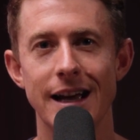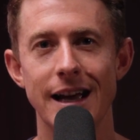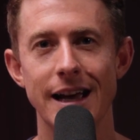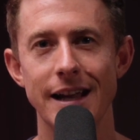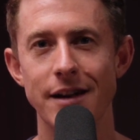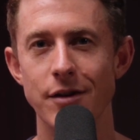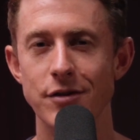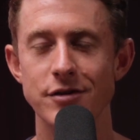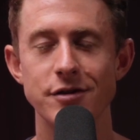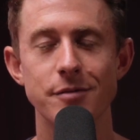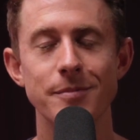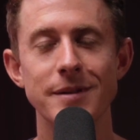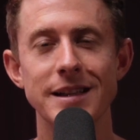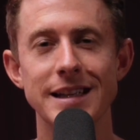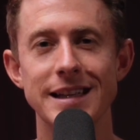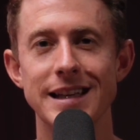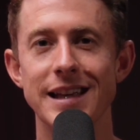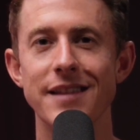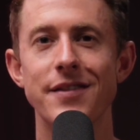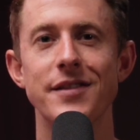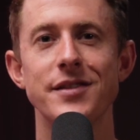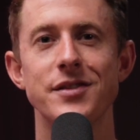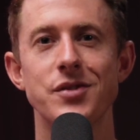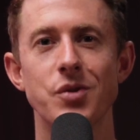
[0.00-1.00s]
and ultimately
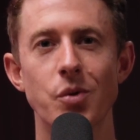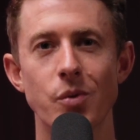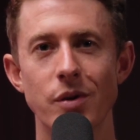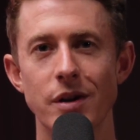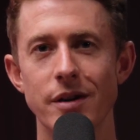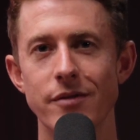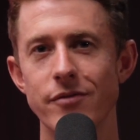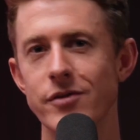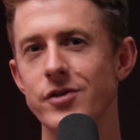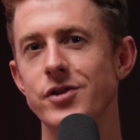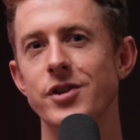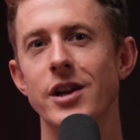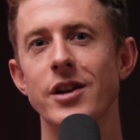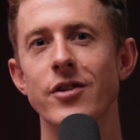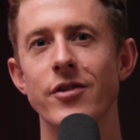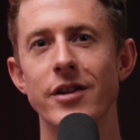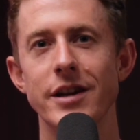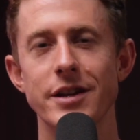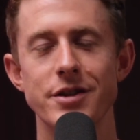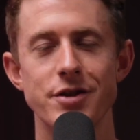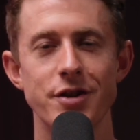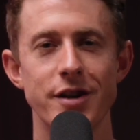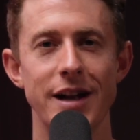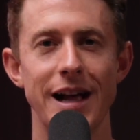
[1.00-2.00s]
get the story of
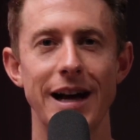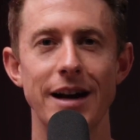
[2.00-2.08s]
regeneration